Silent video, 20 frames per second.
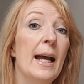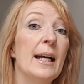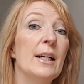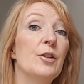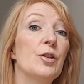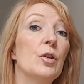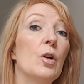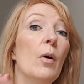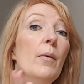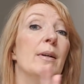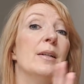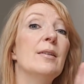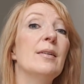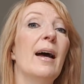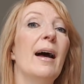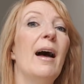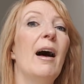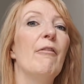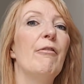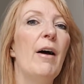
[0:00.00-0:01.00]
it's going to
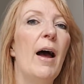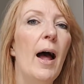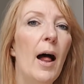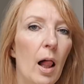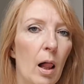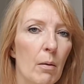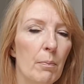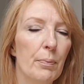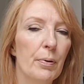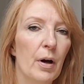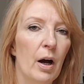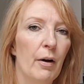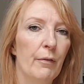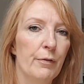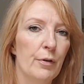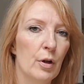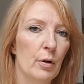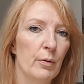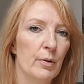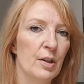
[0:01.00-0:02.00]
have help of
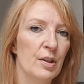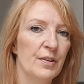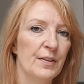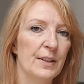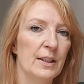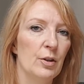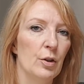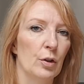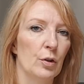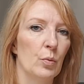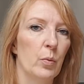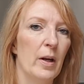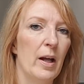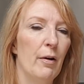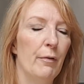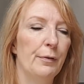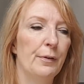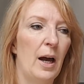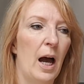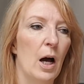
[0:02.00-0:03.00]
Uranus in your
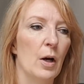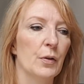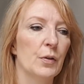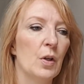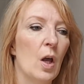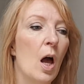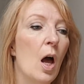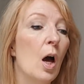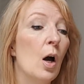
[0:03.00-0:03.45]
12th house,